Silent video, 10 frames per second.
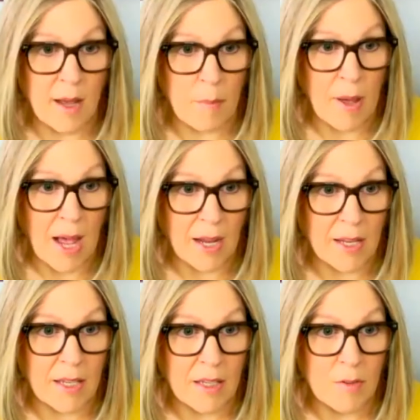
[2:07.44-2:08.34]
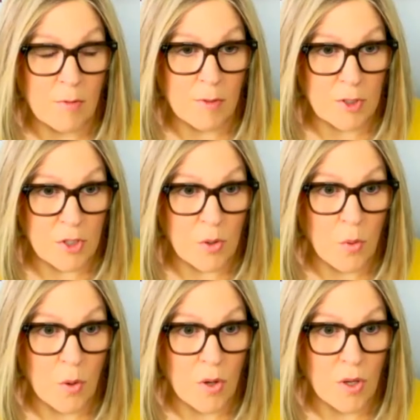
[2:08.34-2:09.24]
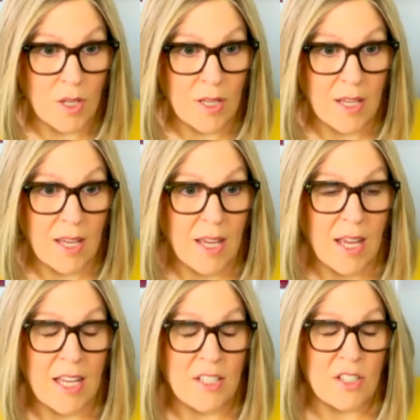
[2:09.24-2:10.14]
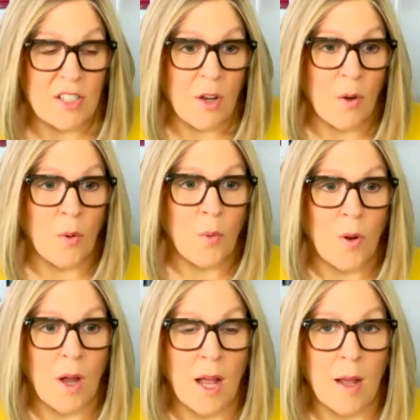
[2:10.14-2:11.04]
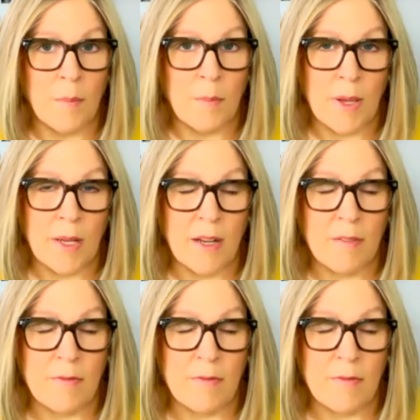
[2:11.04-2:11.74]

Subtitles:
back for school. And so, and